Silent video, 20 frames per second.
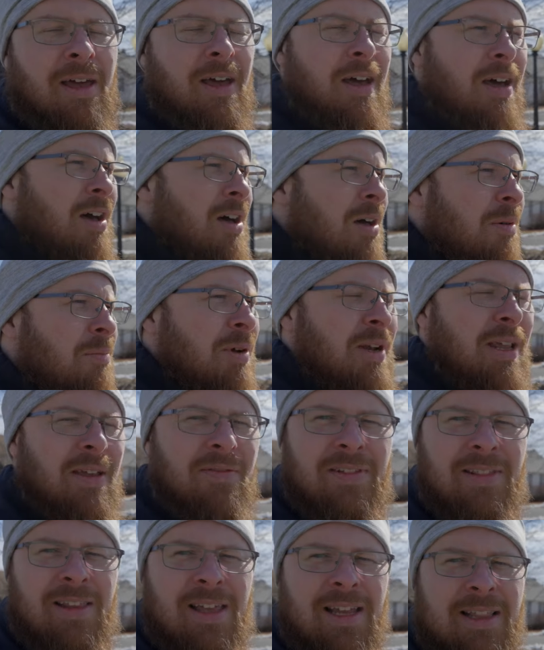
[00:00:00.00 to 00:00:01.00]
Um, but
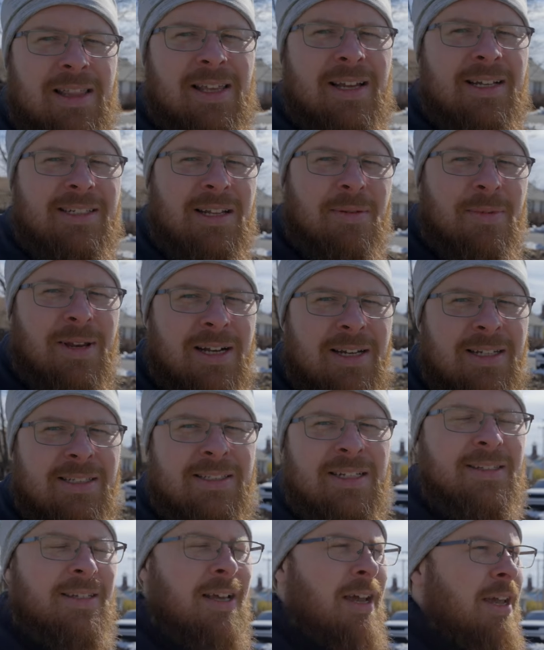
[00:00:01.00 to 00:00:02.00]
even like this, I mean, it is
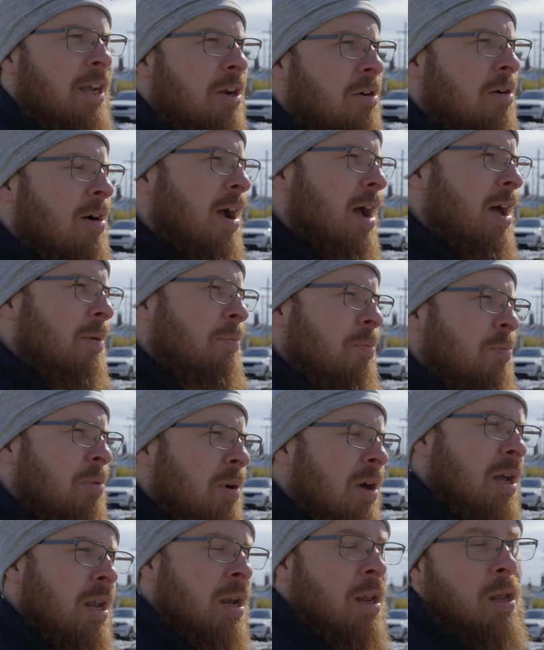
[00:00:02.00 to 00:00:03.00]
a tight crop,
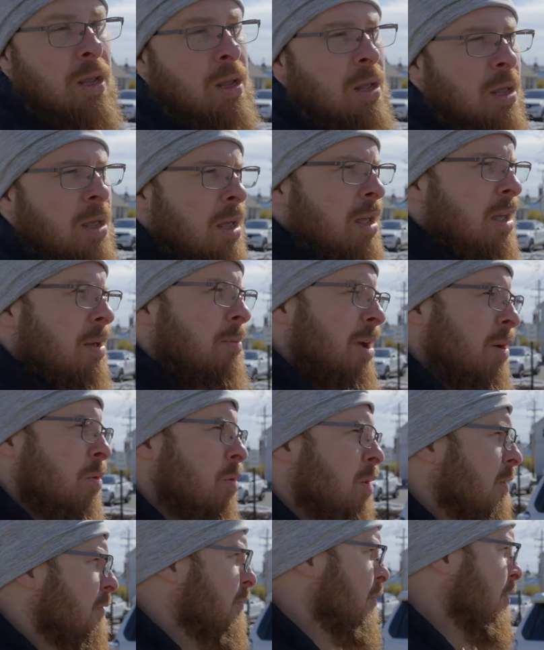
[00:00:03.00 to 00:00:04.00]
but it might
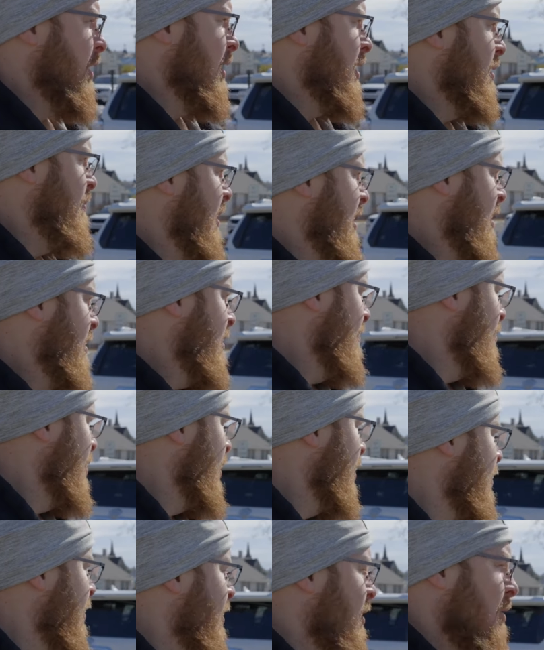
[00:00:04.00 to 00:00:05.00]
work for you depending on what
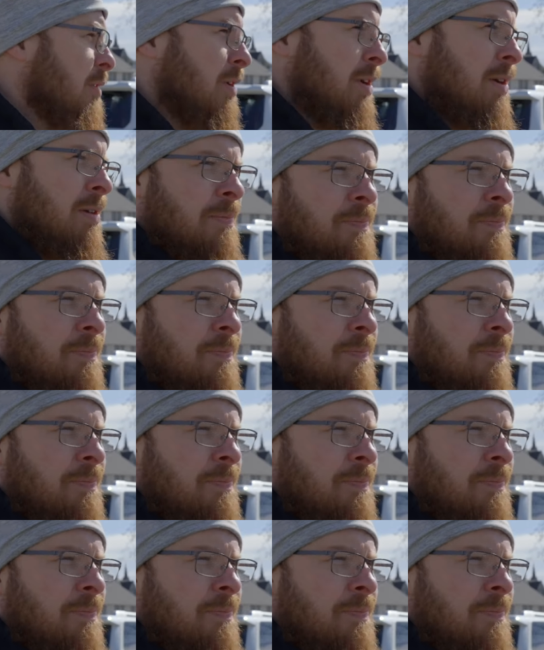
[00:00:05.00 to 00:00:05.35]
you're doing.